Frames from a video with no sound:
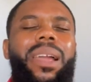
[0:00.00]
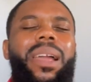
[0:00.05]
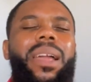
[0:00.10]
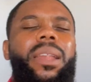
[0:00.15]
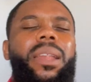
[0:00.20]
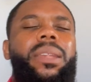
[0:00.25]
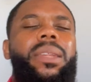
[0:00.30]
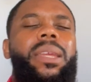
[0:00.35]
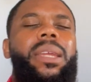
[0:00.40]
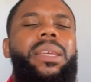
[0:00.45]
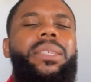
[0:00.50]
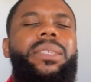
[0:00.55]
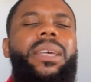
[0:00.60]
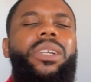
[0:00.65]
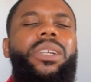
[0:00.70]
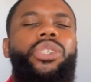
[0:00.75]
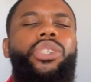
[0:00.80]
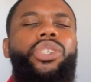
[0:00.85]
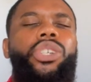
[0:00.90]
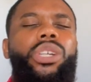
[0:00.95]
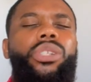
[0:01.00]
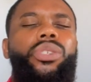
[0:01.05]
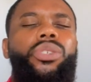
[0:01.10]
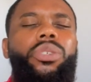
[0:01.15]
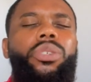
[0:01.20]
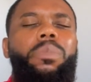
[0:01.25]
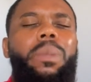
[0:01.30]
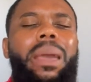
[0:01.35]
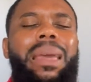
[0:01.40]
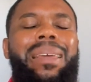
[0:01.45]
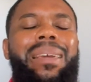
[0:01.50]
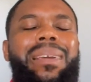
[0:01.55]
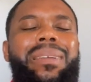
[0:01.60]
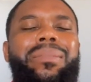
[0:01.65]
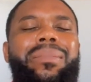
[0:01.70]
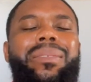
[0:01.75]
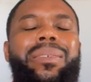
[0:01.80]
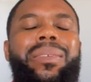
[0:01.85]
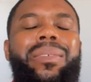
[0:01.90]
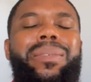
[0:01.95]
Ladies and gentlemen,
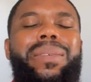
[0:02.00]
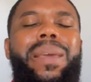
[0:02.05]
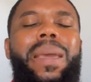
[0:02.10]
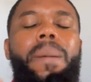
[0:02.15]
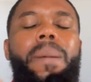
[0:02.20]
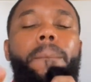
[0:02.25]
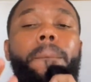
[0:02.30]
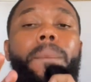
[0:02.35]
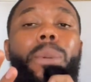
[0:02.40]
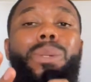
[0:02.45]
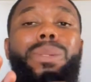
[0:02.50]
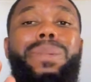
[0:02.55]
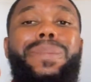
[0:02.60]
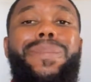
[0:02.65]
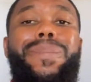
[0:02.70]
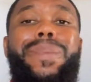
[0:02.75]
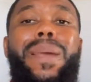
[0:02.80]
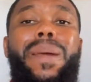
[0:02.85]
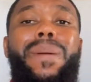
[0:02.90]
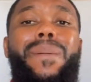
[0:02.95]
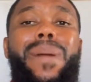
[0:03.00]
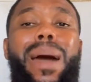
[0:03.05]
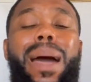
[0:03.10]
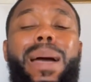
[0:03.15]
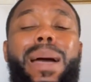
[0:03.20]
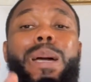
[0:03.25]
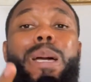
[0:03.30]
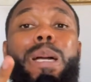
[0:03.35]
it is a Monstera